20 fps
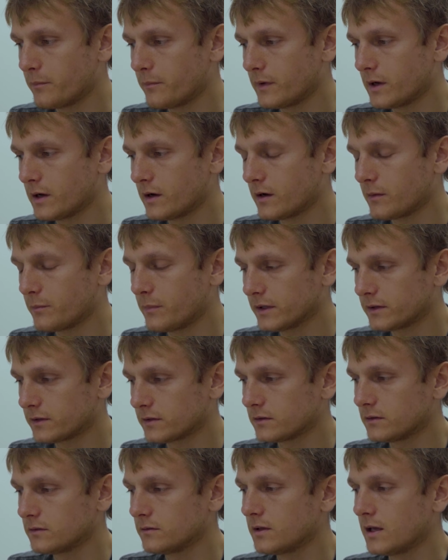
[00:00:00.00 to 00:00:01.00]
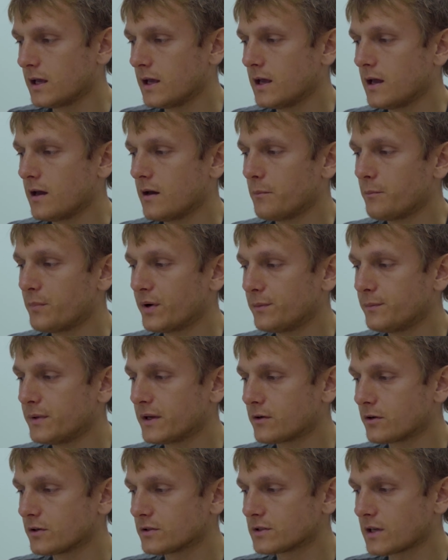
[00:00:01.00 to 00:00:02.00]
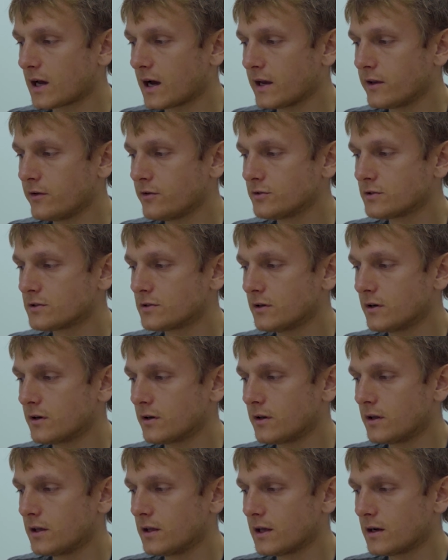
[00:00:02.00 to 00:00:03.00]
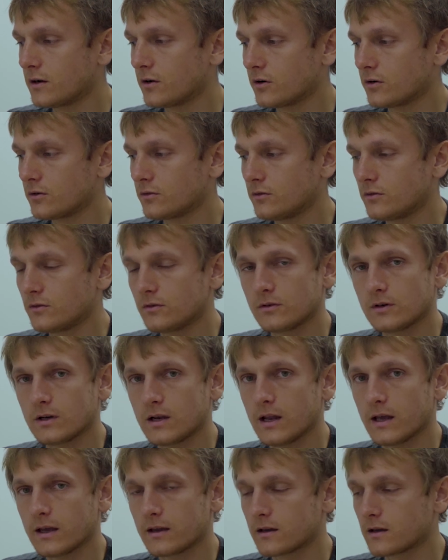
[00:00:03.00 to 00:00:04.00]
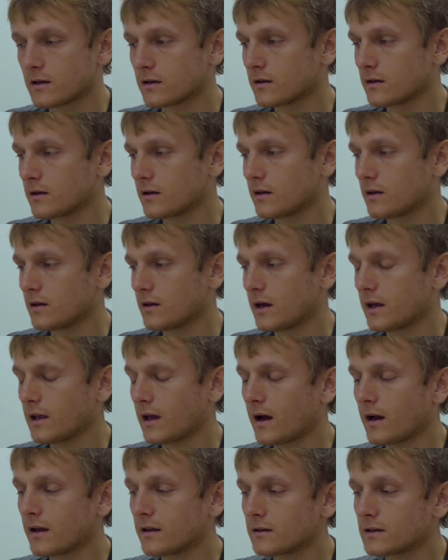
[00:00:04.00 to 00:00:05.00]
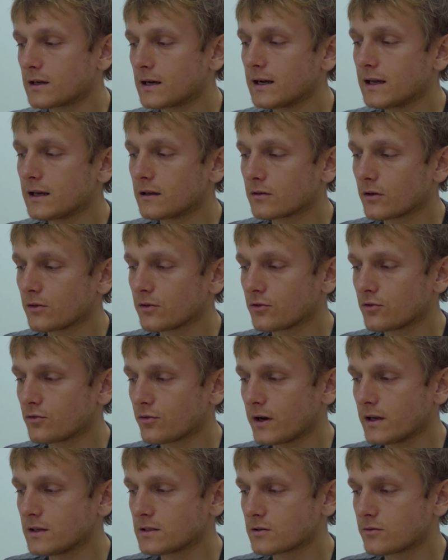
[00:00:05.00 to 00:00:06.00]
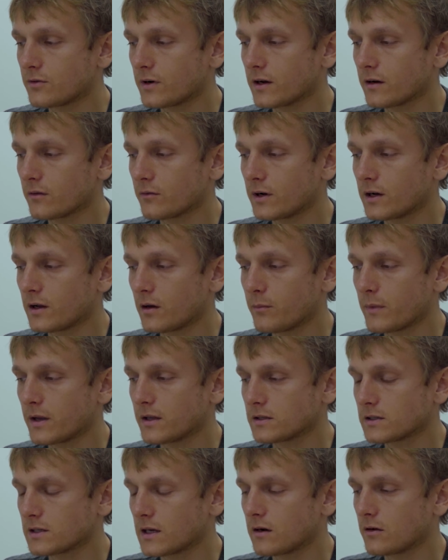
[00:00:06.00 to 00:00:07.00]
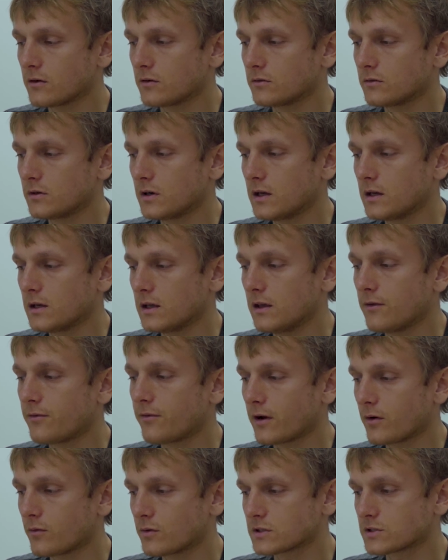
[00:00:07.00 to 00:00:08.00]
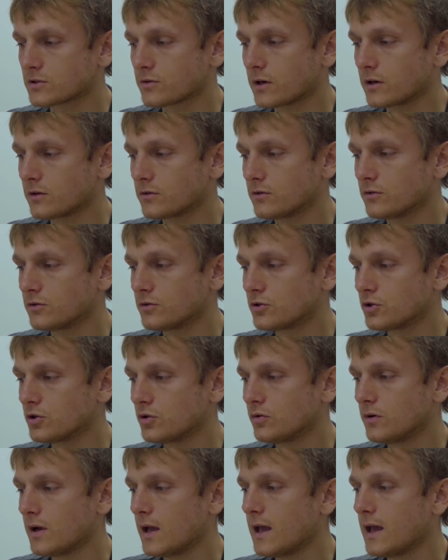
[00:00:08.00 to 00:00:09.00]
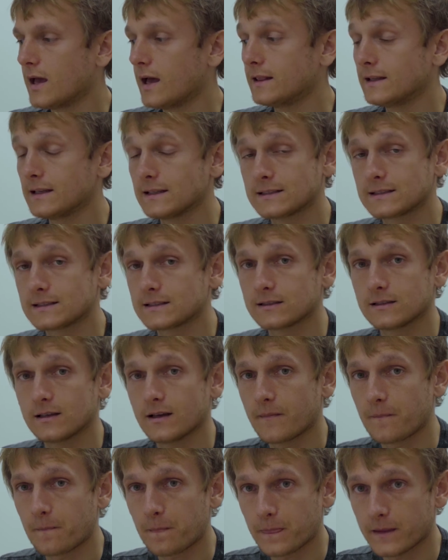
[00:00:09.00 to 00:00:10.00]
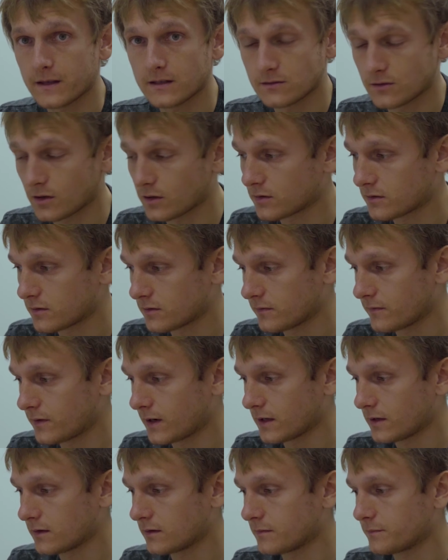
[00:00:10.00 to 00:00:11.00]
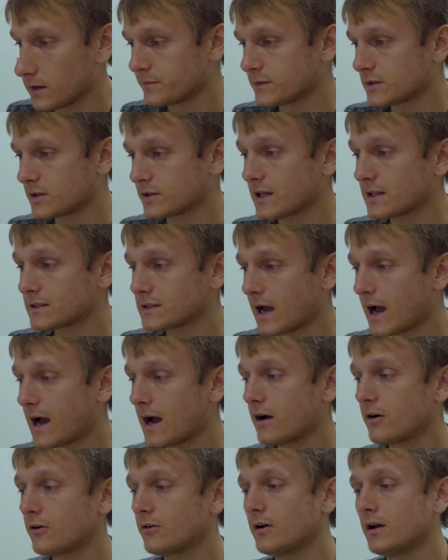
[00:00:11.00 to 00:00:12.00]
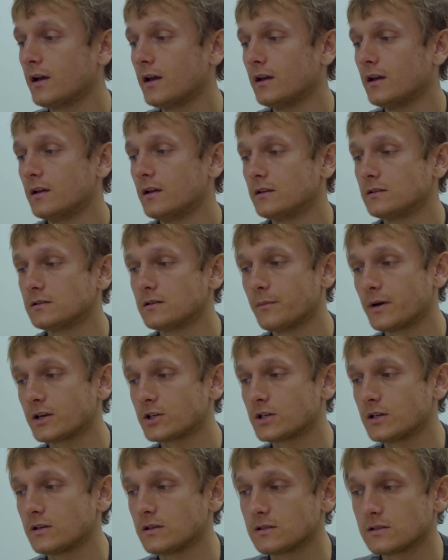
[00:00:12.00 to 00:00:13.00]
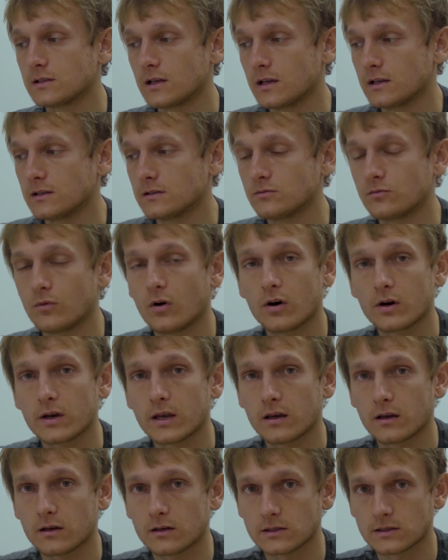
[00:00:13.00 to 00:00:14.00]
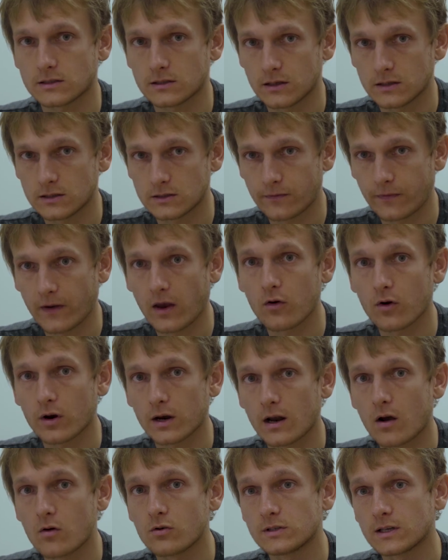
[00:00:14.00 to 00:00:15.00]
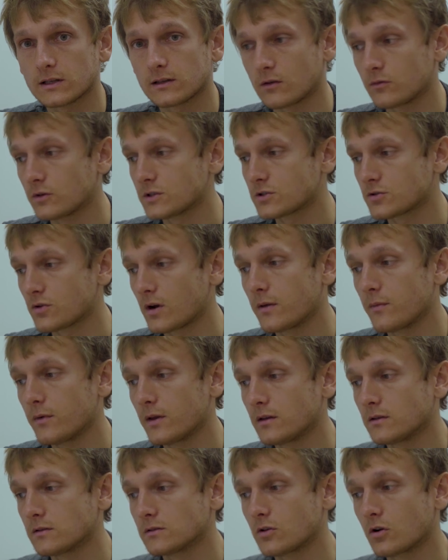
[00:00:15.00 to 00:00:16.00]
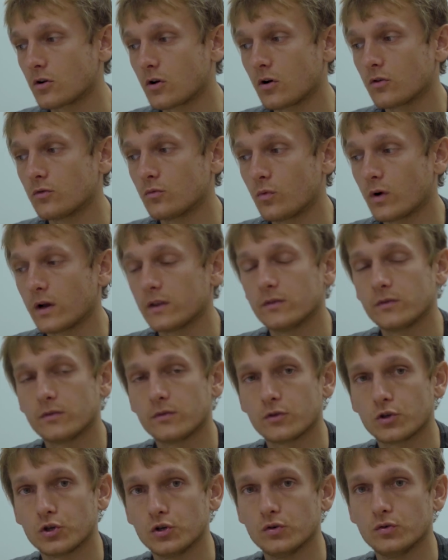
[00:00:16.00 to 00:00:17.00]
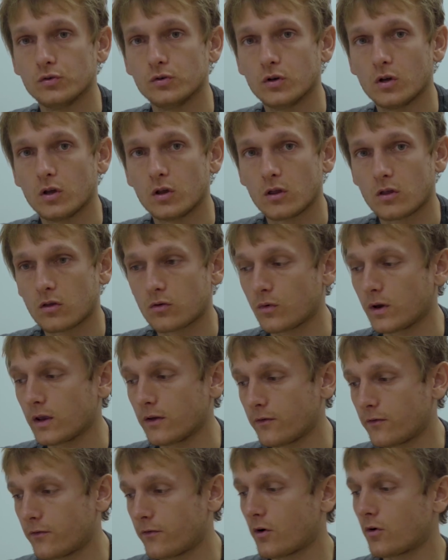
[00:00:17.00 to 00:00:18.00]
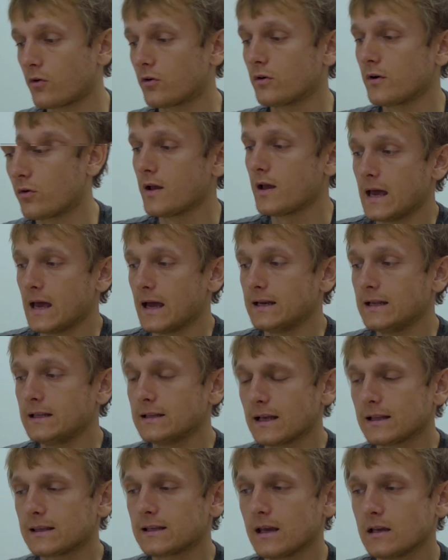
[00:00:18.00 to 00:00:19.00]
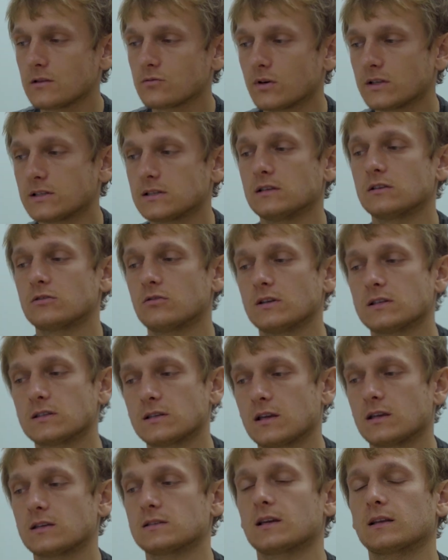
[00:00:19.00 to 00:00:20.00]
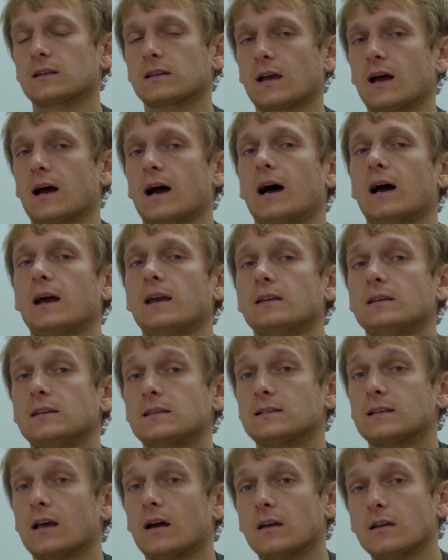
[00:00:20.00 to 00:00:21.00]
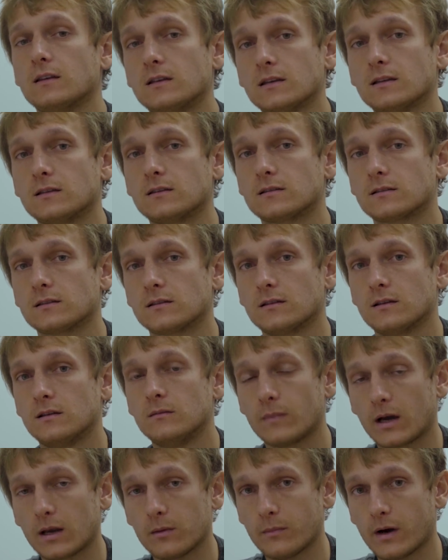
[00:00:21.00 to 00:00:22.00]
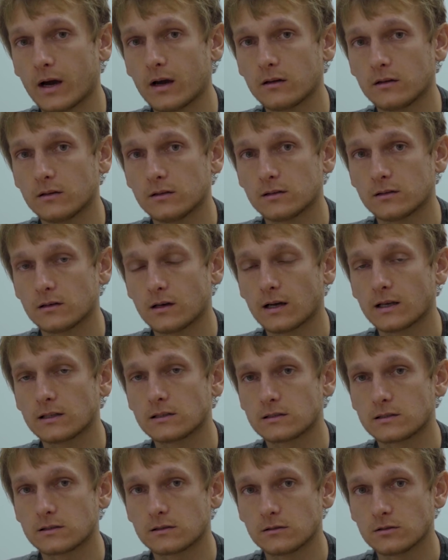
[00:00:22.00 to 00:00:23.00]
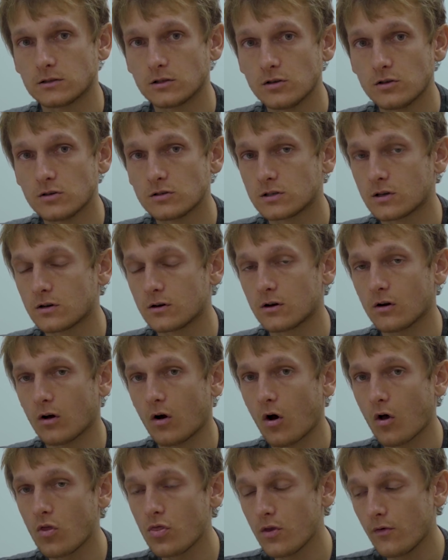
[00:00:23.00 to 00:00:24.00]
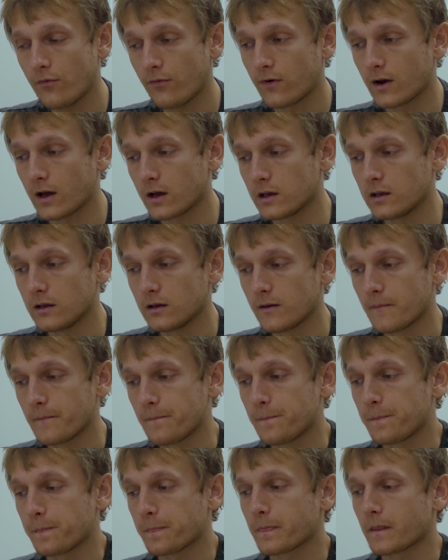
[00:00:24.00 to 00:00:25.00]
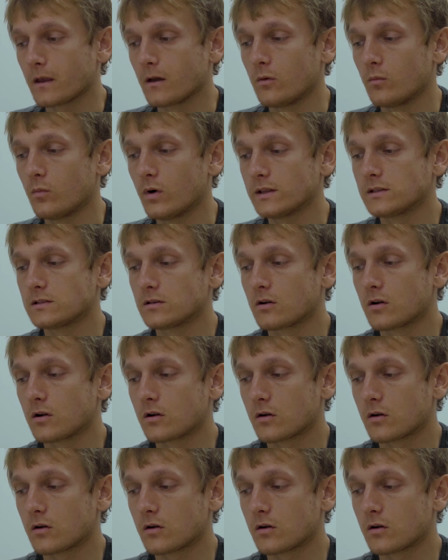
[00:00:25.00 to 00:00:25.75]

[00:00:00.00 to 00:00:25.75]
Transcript: button, but because I used a yellow click. I clicked on a gray square when I meant yellow if I was trying to do 2, and this is not valid. So that's how the machine is working, and is figuring out that I was trying the code 1, 2, 3, 4. And in that case, what's interesting is that I decided in my mind as the user on the fly what the